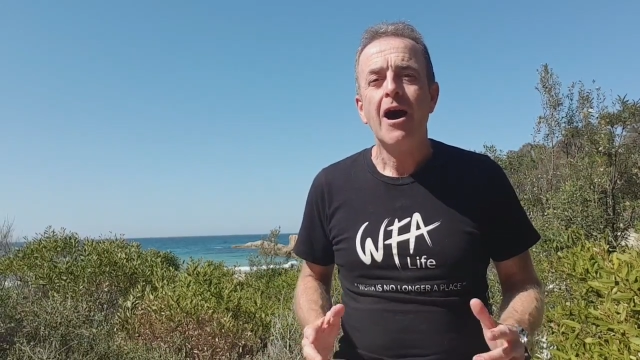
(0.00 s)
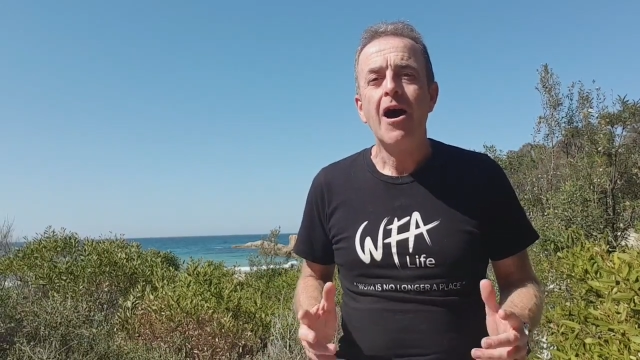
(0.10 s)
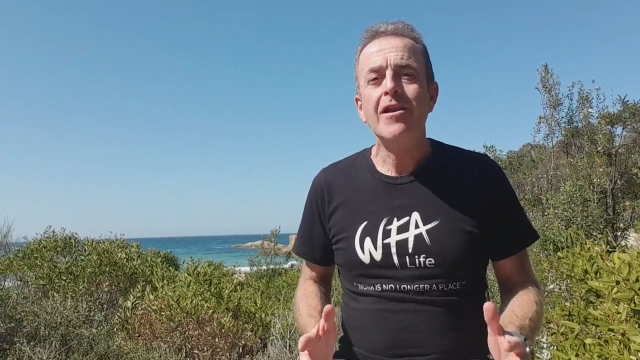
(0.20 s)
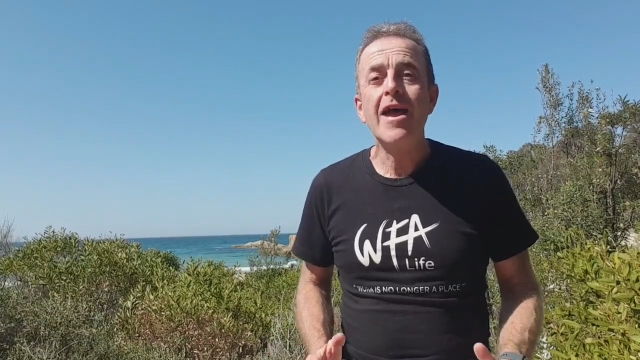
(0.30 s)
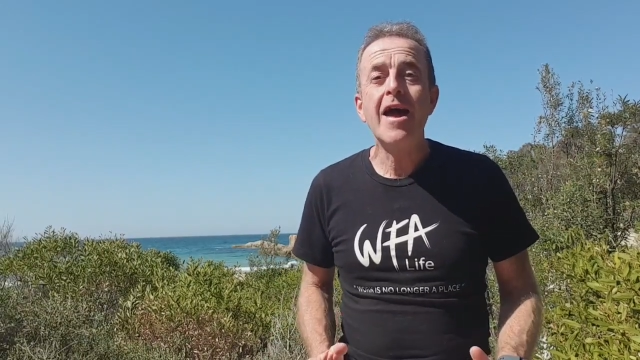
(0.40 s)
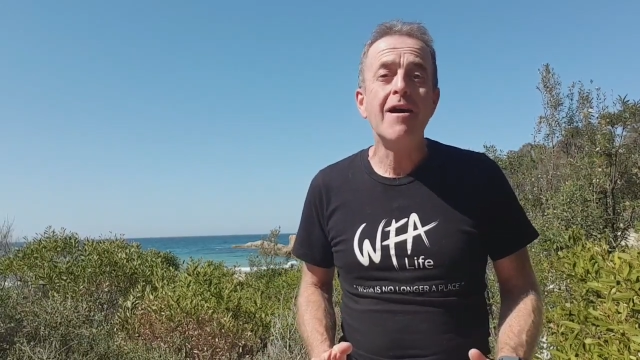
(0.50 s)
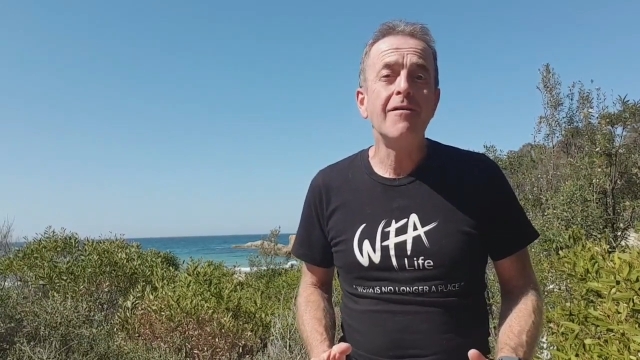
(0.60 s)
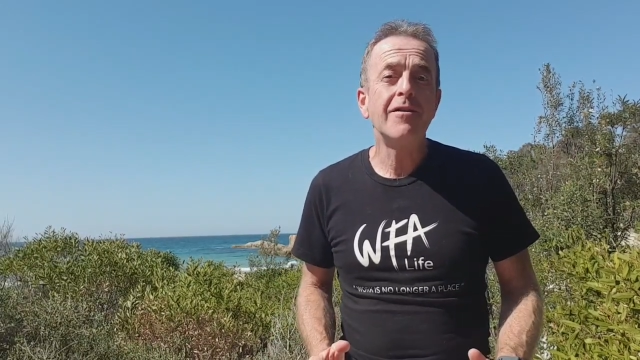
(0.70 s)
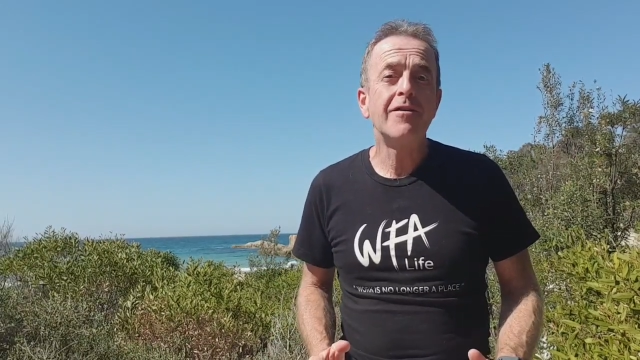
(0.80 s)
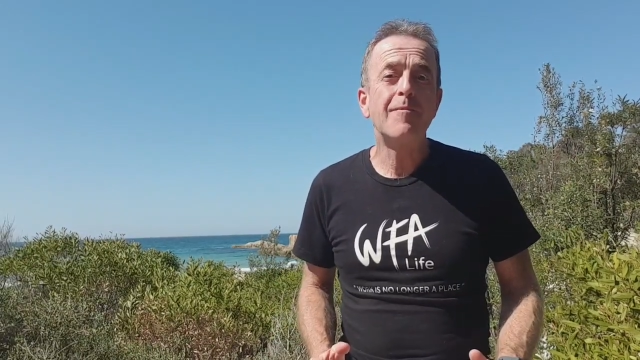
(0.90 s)
I
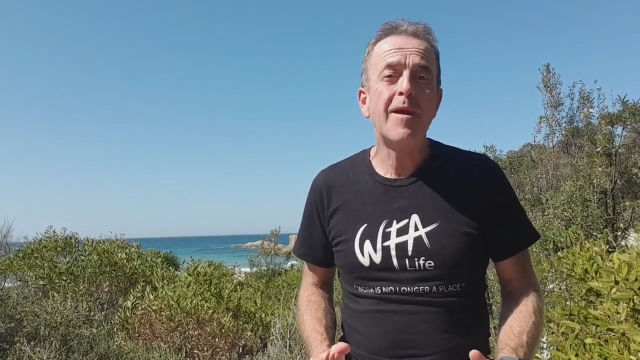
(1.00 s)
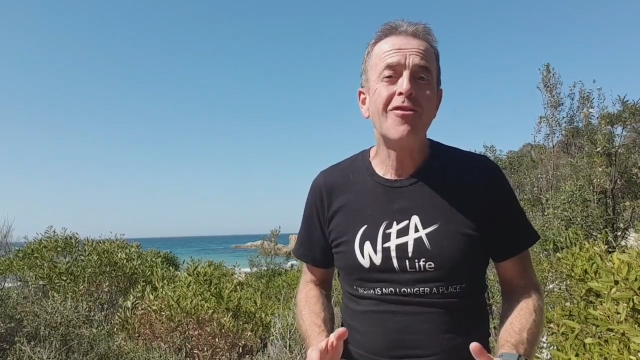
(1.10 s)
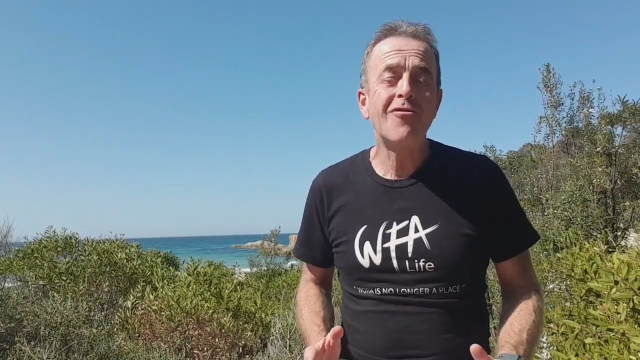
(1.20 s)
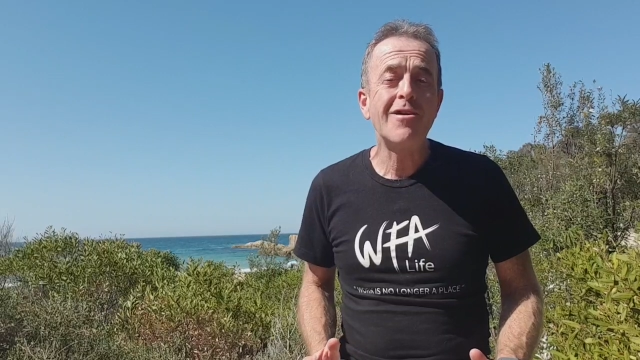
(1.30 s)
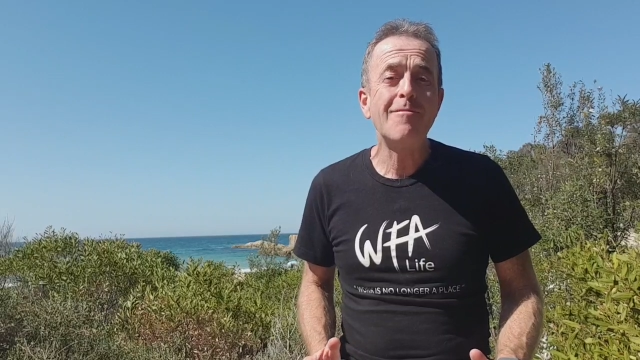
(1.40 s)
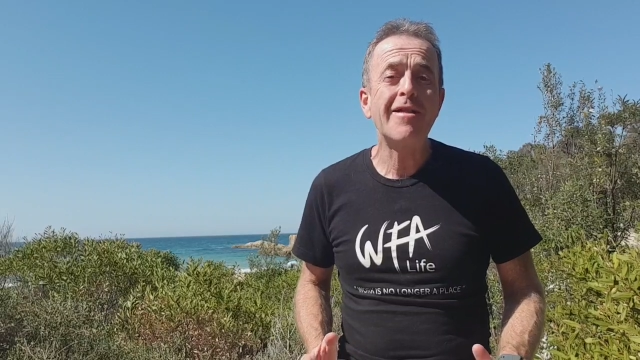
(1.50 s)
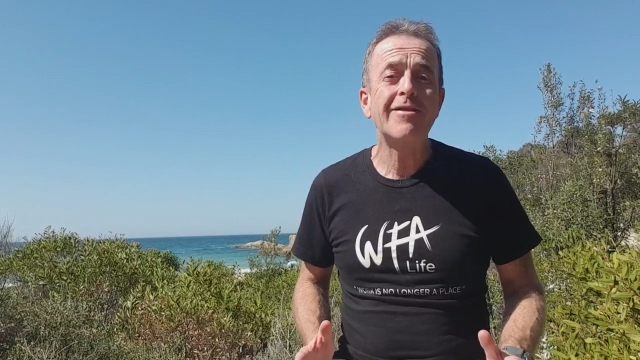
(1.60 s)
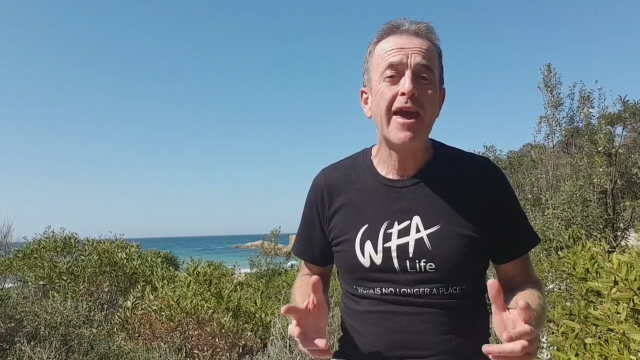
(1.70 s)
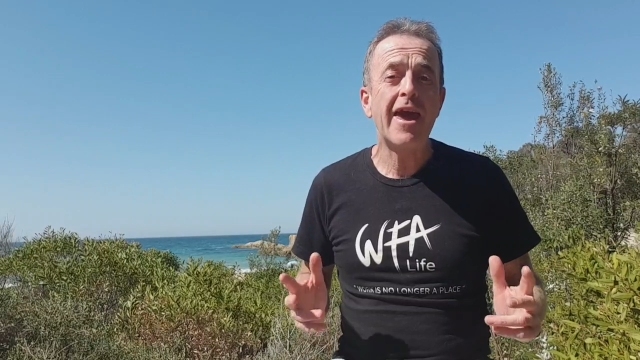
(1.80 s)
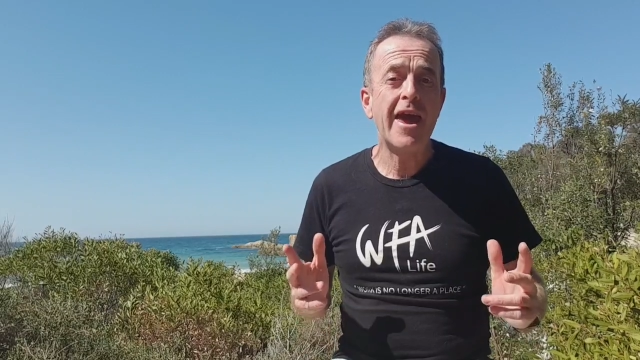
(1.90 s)
now spend 3 months
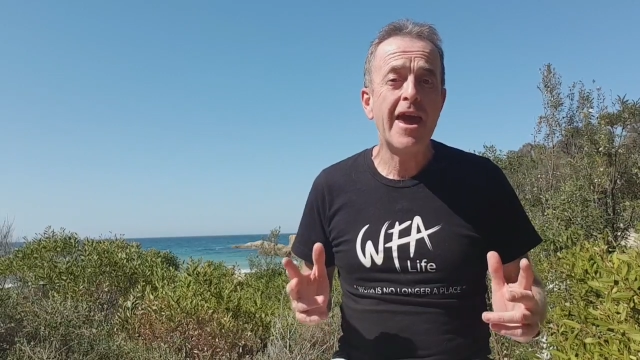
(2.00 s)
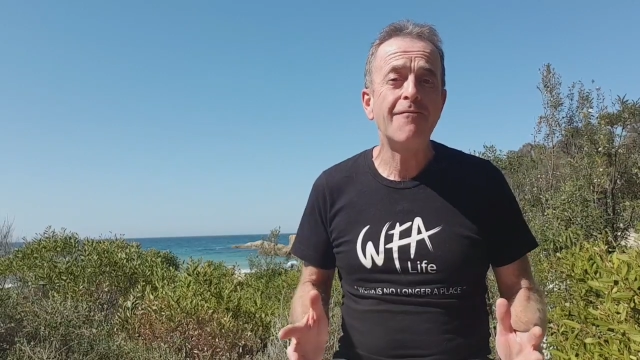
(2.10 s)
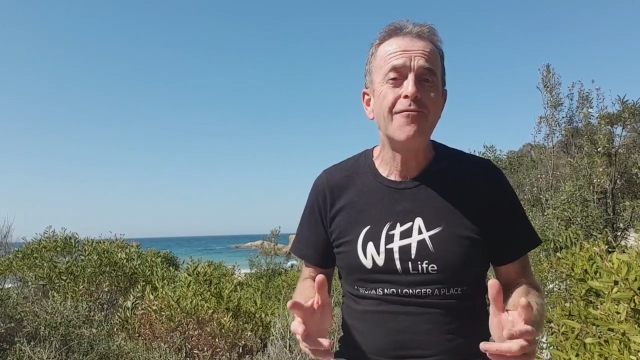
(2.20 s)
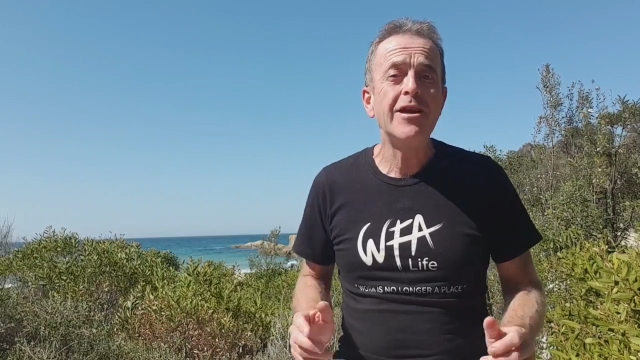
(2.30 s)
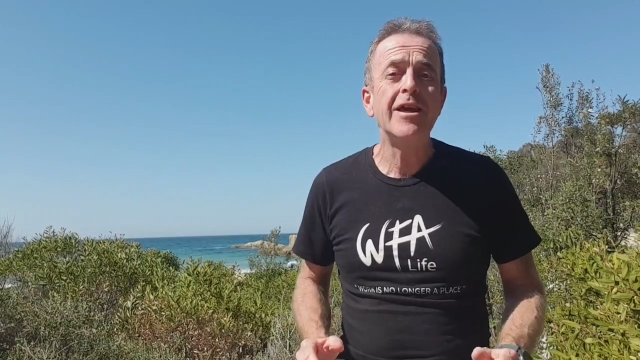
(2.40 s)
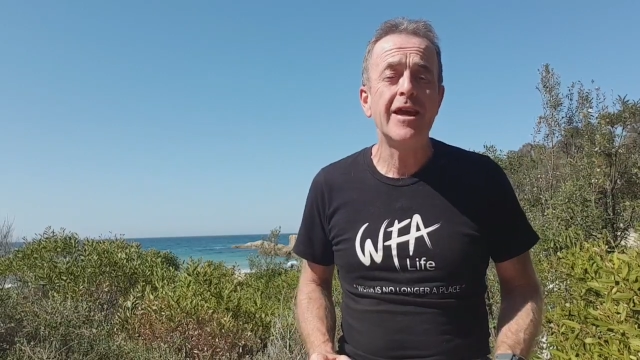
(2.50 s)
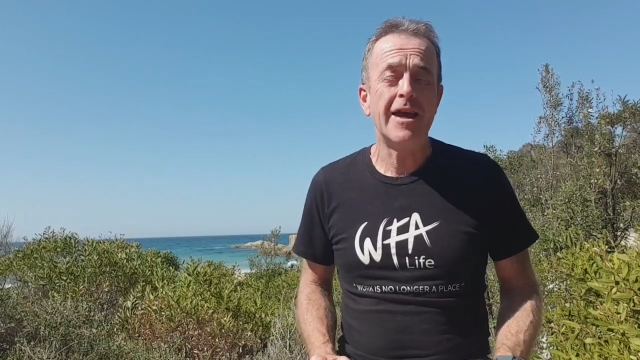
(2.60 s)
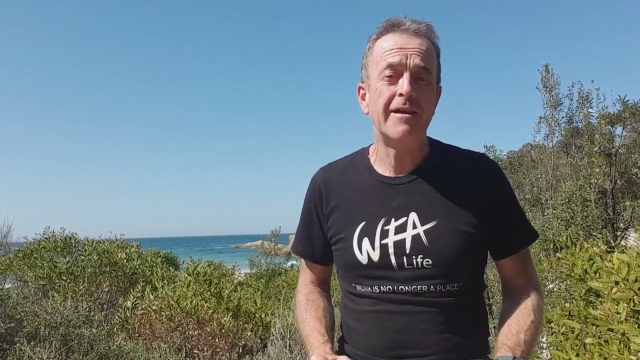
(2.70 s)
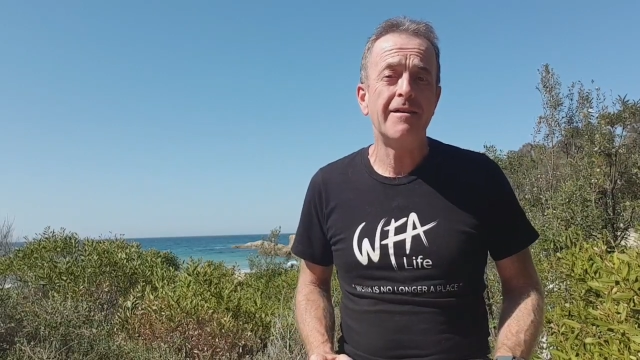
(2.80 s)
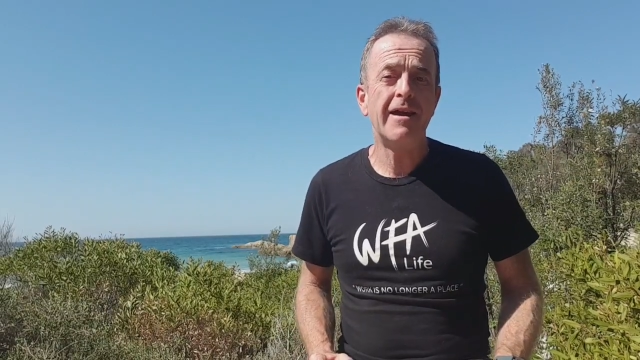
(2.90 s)
every year